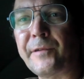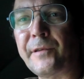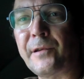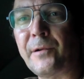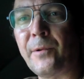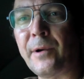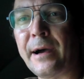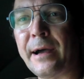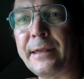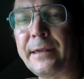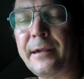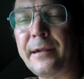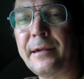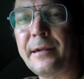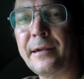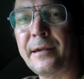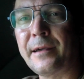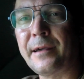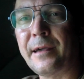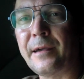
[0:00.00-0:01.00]
If I
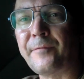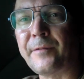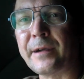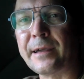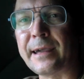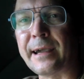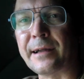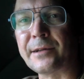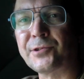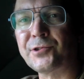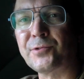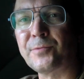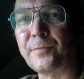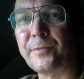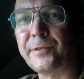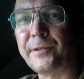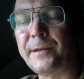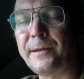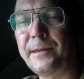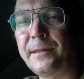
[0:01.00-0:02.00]
catch something,
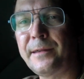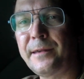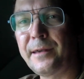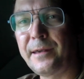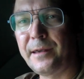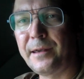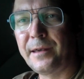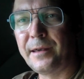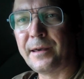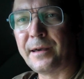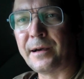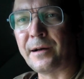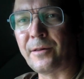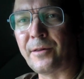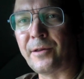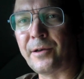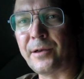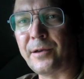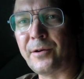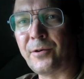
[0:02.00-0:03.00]
I'll
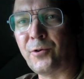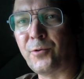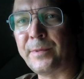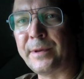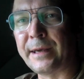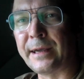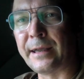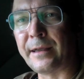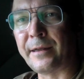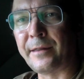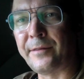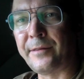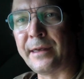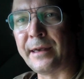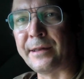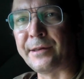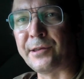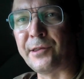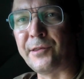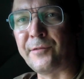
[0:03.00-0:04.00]
update at the end of the
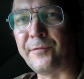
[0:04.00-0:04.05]
video.